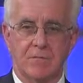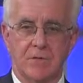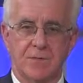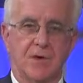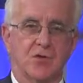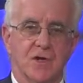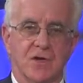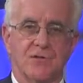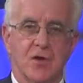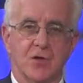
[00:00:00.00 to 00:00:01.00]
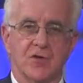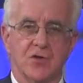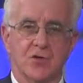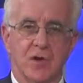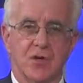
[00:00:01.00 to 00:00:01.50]
especially difficult
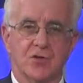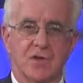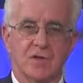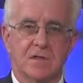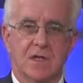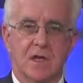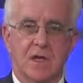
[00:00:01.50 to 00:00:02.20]
situations,